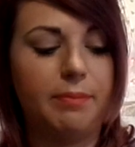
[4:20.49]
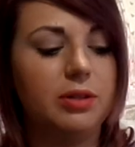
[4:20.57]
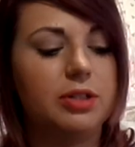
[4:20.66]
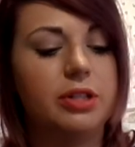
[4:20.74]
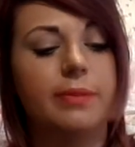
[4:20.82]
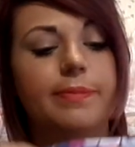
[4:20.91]

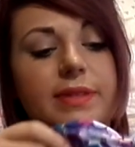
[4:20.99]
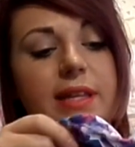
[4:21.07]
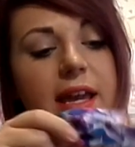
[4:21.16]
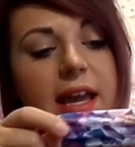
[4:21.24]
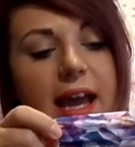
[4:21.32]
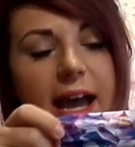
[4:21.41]
bottoms
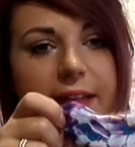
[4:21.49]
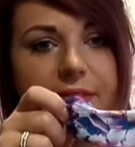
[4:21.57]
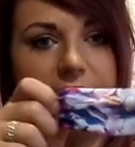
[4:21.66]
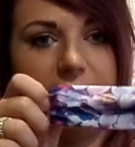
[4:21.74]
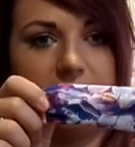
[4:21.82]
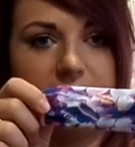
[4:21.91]
and
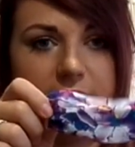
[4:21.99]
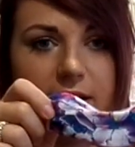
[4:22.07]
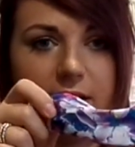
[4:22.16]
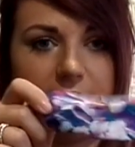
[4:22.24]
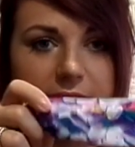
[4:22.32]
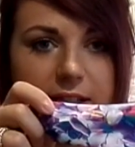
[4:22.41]
then this
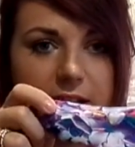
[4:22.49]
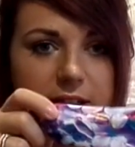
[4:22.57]
like